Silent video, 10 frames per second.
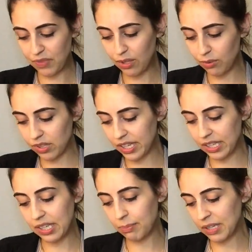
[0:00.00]
You were like
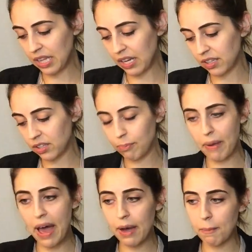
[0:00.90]
keeping that in your
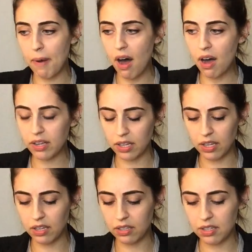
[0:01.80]
back
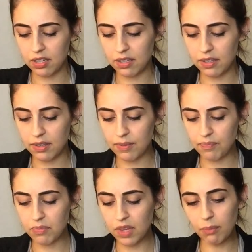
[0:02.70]
pocket.
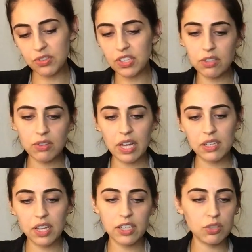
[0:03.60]
I'm seeing you
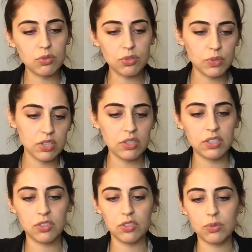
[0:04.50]
then like you do what you
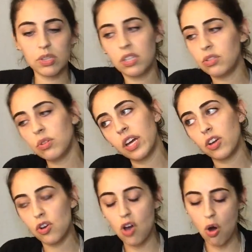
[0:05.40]
need to do and then you
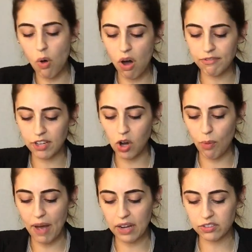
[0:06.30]
like go off and go
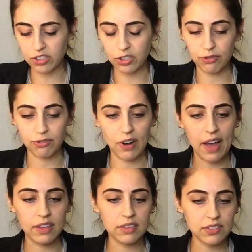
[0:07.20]
back to your
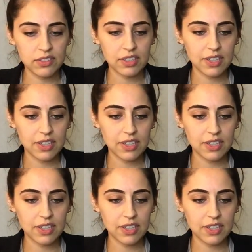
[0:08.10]
friends